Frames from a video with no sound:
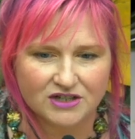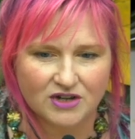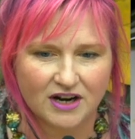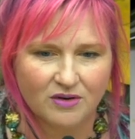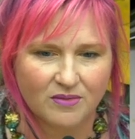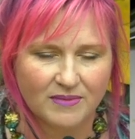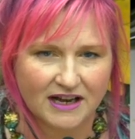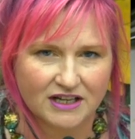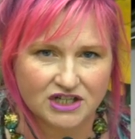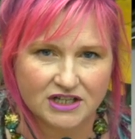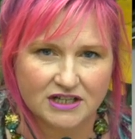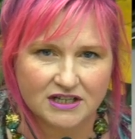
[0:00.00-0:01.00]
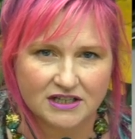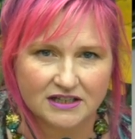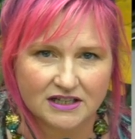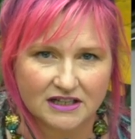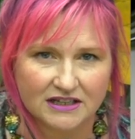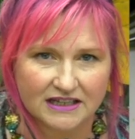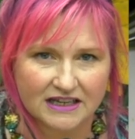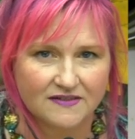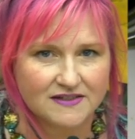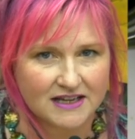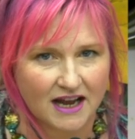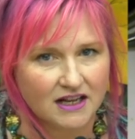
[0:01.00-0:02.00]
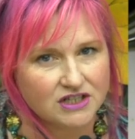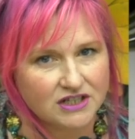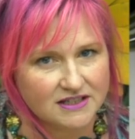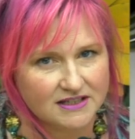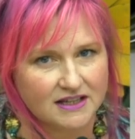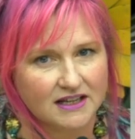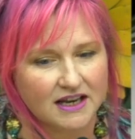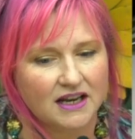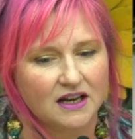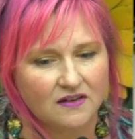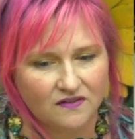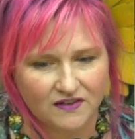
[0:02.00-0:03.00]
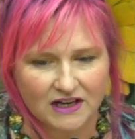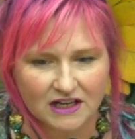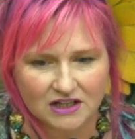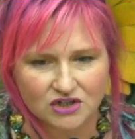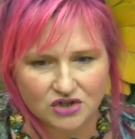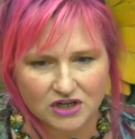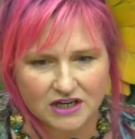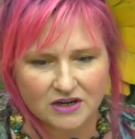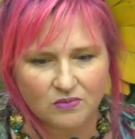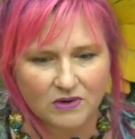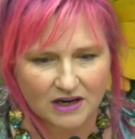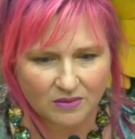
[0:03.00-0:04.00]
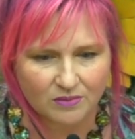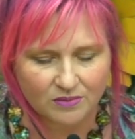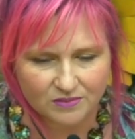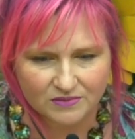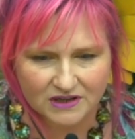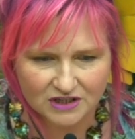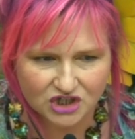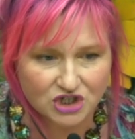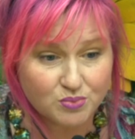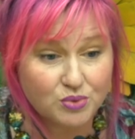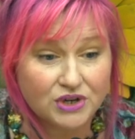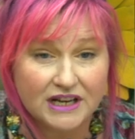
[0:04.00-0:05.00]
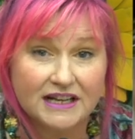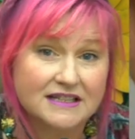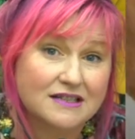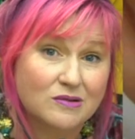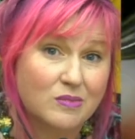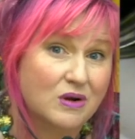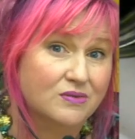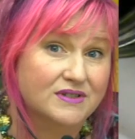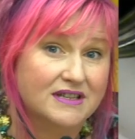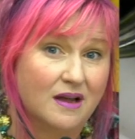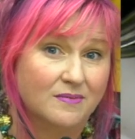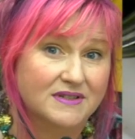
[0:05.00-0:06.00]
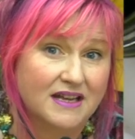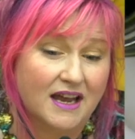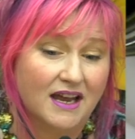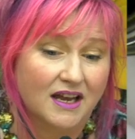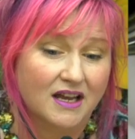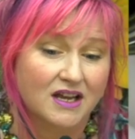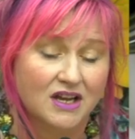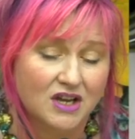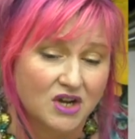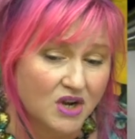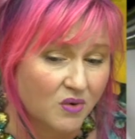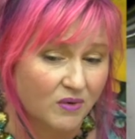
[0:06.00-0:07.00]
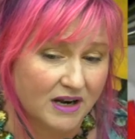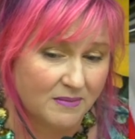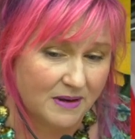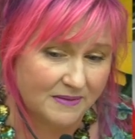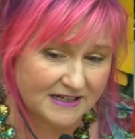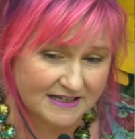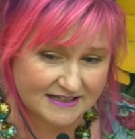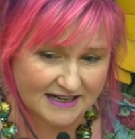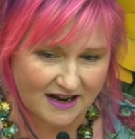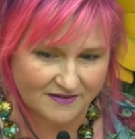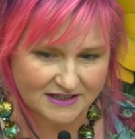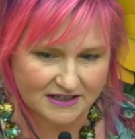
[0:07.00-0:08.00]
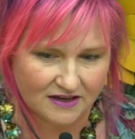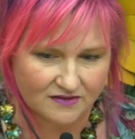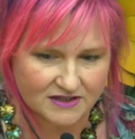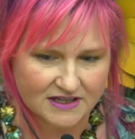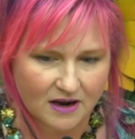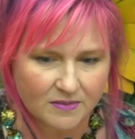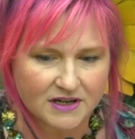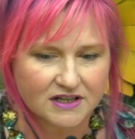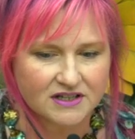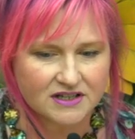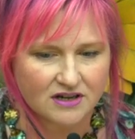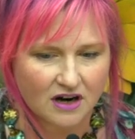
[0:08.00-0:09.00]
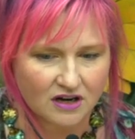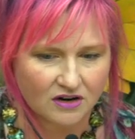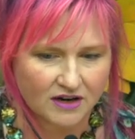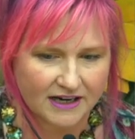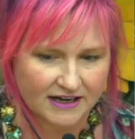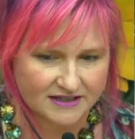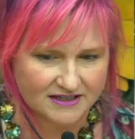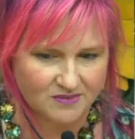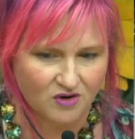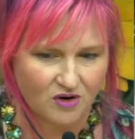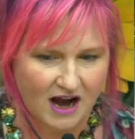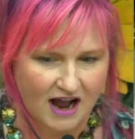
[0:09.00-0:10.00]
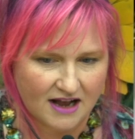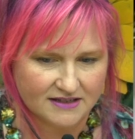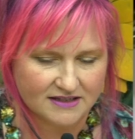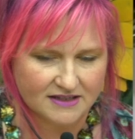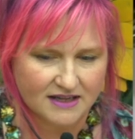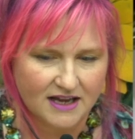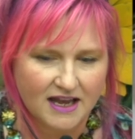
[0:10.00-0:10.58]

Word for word: I try to imagine little leaves catching sunlight and feeding the tree when I'm just putting its little bones up, say, when it maybe doesn't have its leaves. Now I'm going to start creating some grass.